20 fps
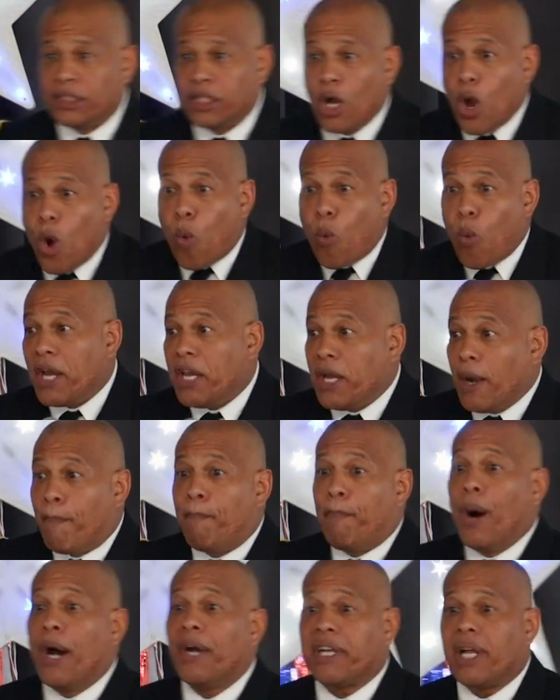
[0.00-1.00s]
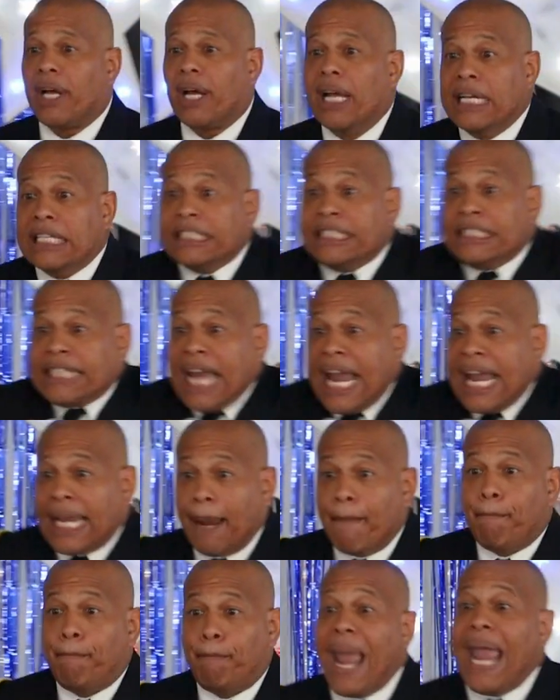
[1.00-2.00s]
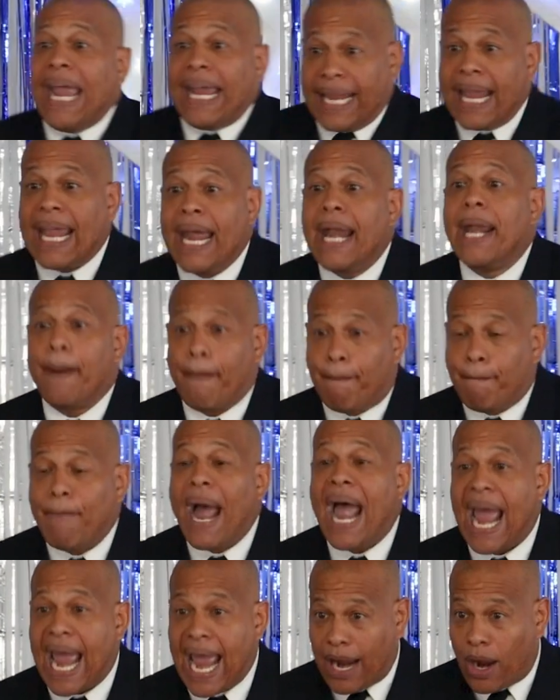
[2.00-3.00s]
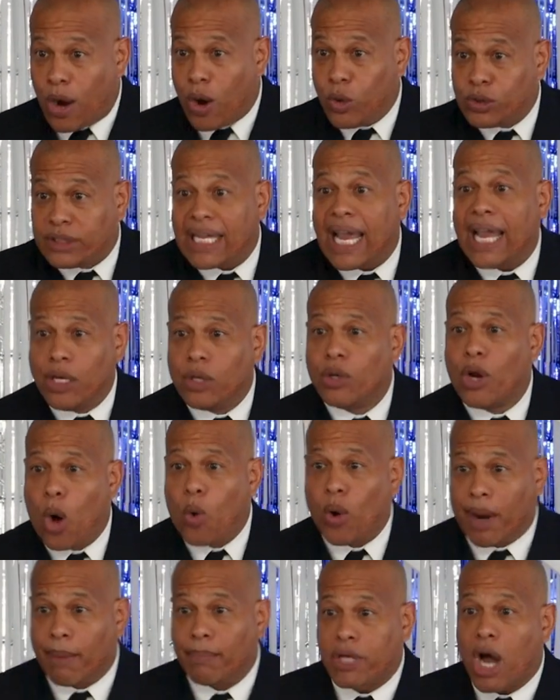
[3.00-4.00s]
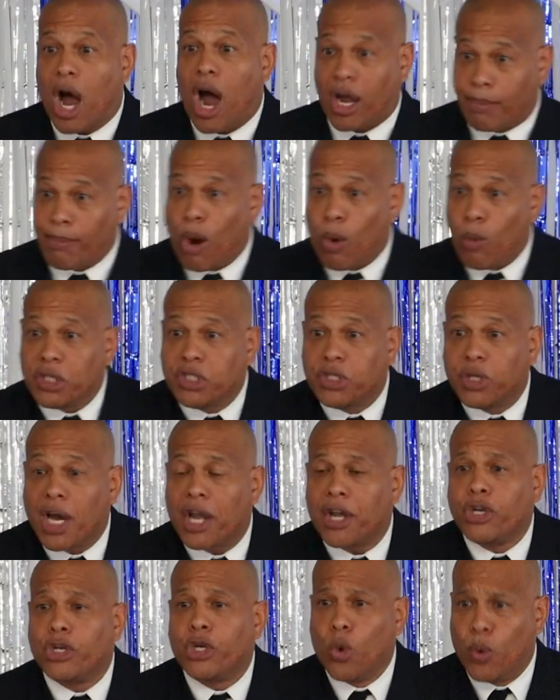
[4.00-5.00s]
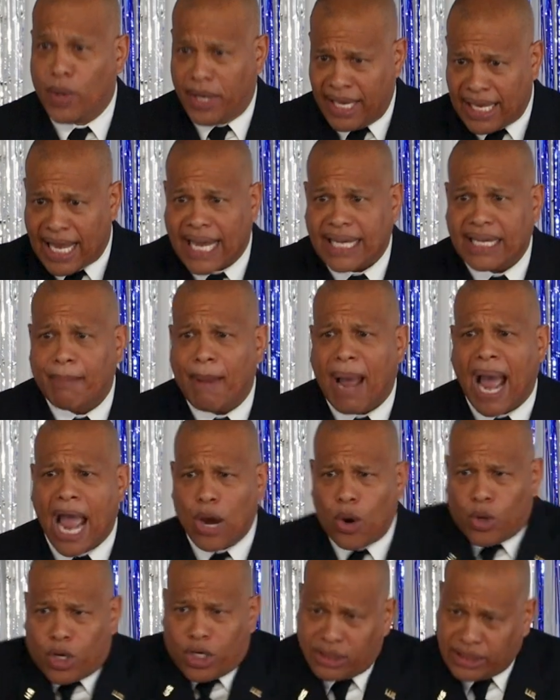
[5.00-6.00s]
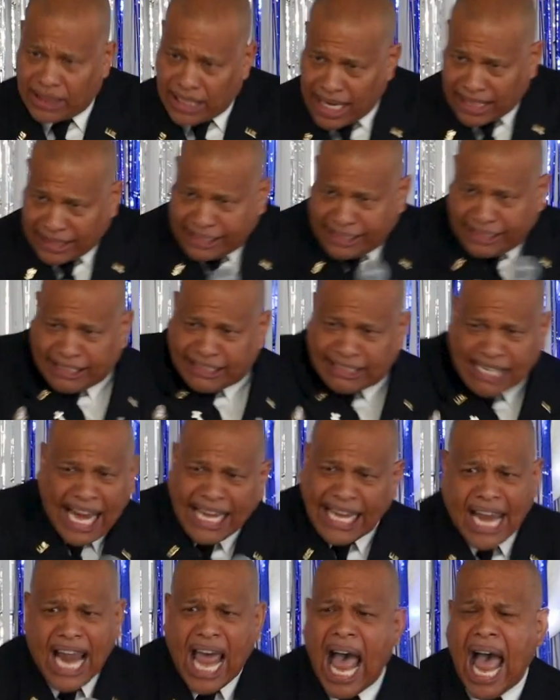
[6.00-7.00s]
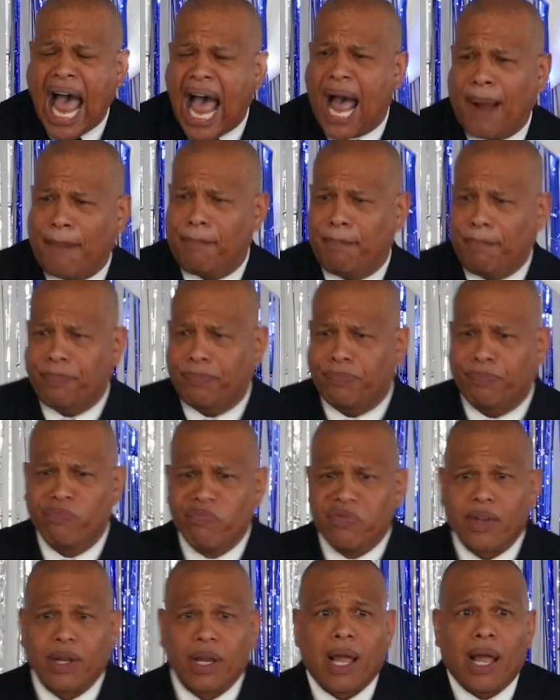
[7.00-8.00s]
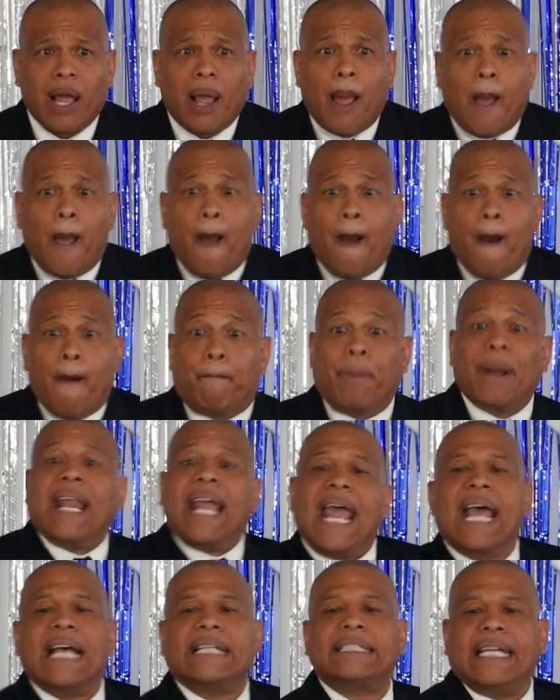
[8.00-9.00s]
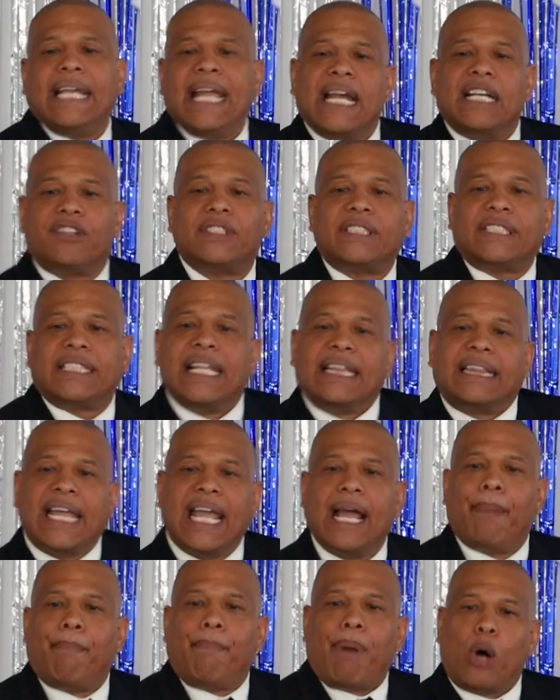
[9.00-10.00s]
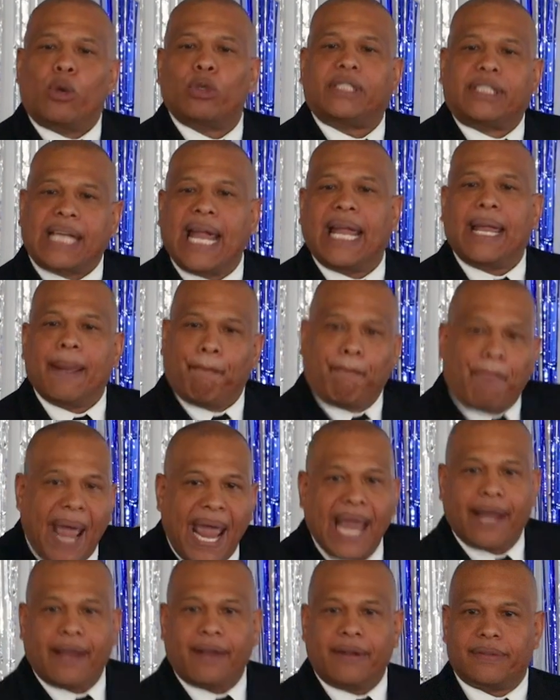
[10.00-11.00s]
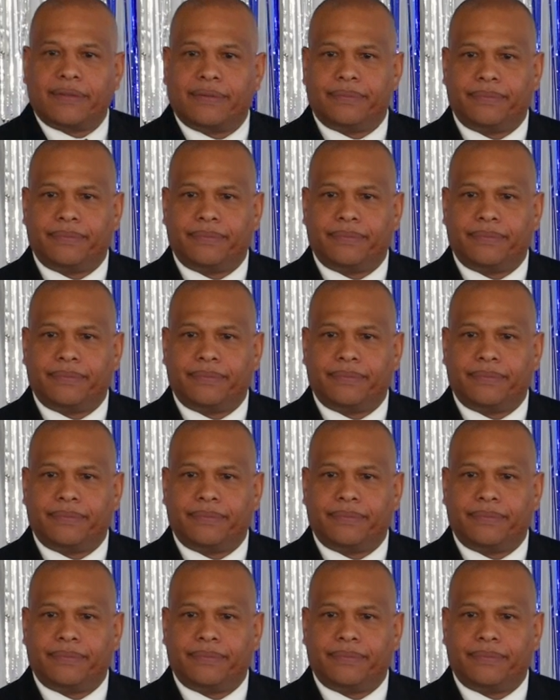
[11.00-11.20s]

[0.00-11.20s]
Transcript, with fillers: is when you put the shake and bake in the bag, Jose, you know what I'm talking about. What you got to do with it, like them iotas, you got to shake it up. But here's the interesting thing about shake and bake.